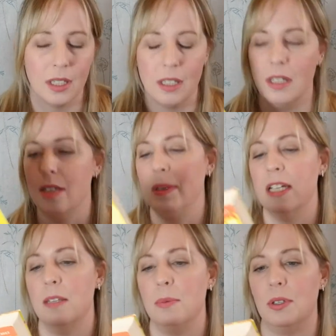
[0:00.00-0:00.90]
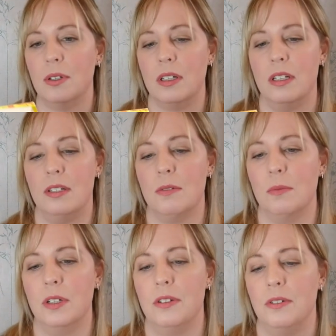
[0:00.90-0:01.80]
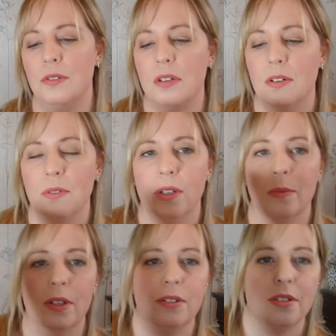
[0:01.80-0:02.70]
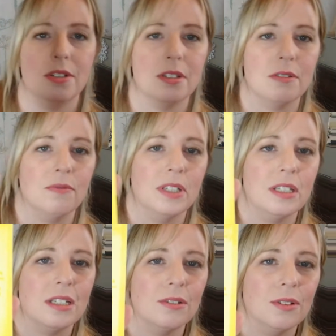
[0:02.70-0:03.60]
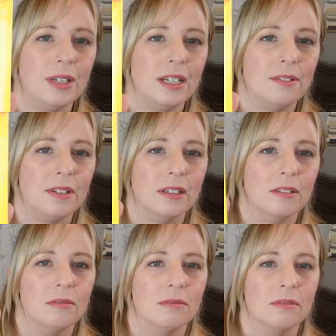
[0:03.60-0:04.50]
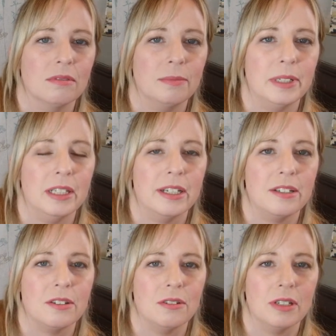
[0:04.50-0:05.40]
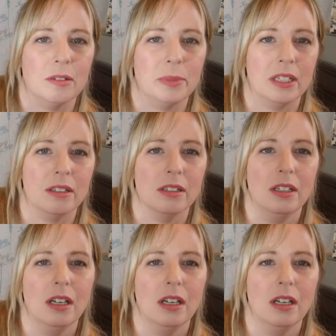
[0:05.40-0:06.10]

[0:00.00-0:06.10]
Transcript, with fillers: Uh, and the back of the book is one of those annoying ones that doesn't really tell you anything. Oh, my lights are not helping here.